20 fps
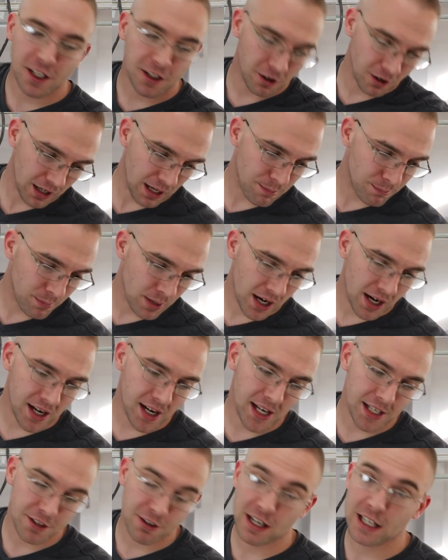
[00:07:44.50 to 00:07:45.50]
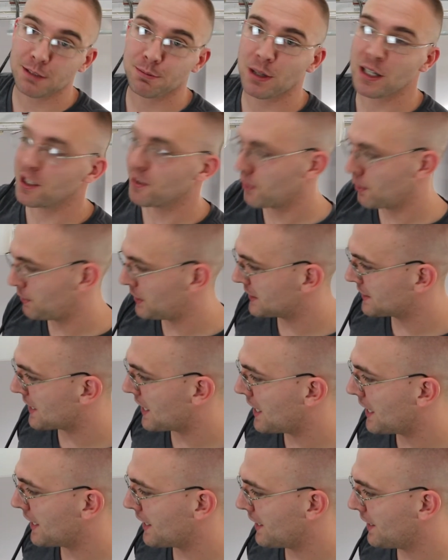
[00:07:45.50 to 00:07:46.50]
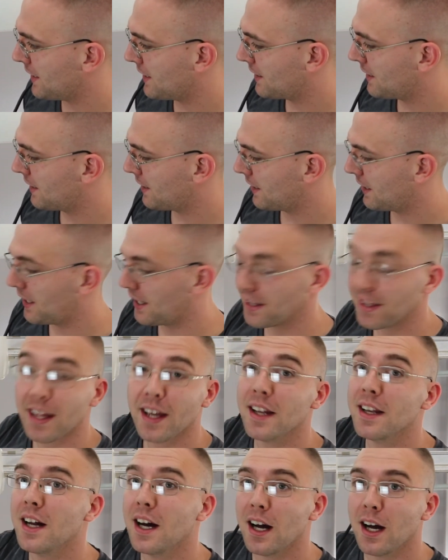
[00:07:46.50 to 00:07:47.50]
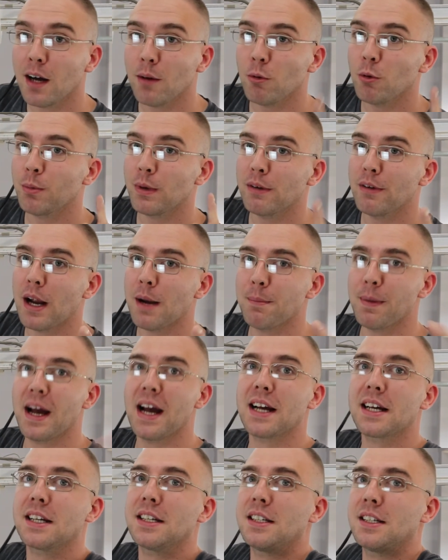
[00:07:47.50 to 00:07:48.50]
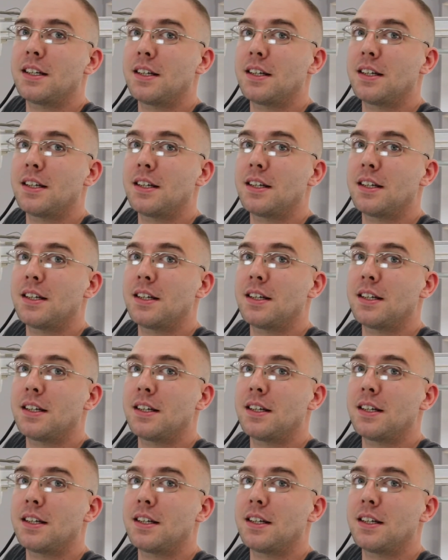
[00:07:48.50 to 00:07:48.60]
go get my transmitter from inside, and then I will be right back.